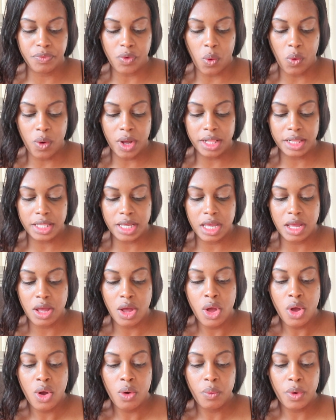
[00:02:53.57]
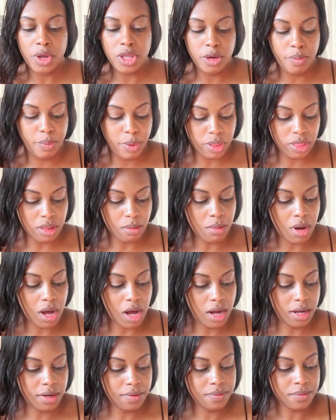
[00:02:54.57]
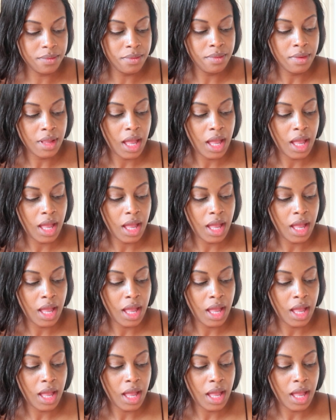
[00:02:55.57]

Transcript: oily when you put them on.